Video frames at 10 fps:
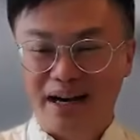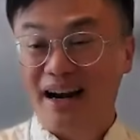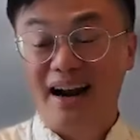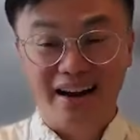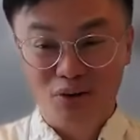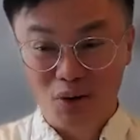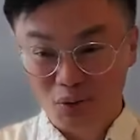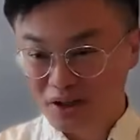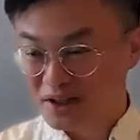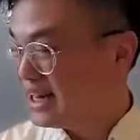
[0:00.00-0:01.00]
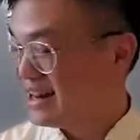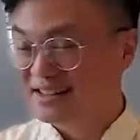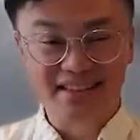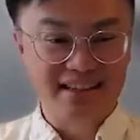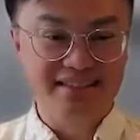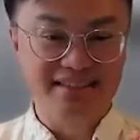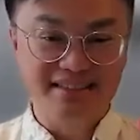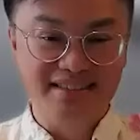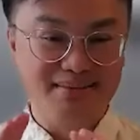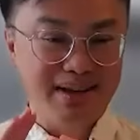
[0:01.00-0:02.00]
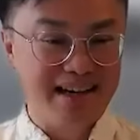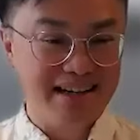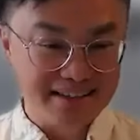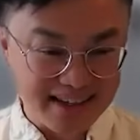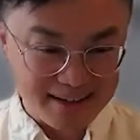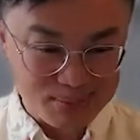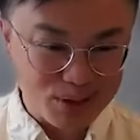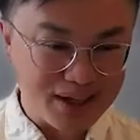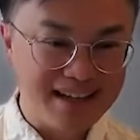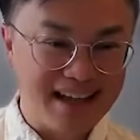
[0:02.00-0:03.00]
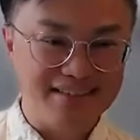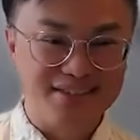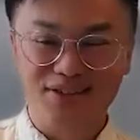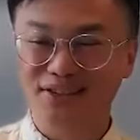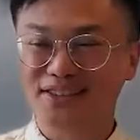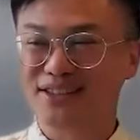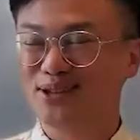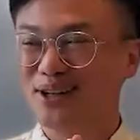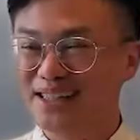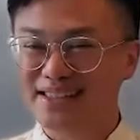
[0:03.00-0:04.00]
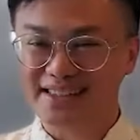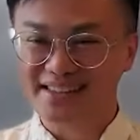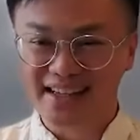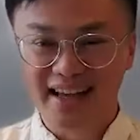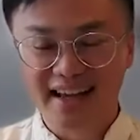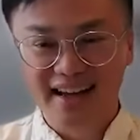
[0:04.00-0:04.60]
but I know what we're good at as accountants, Matt, and it's kind of breaking down certain situations.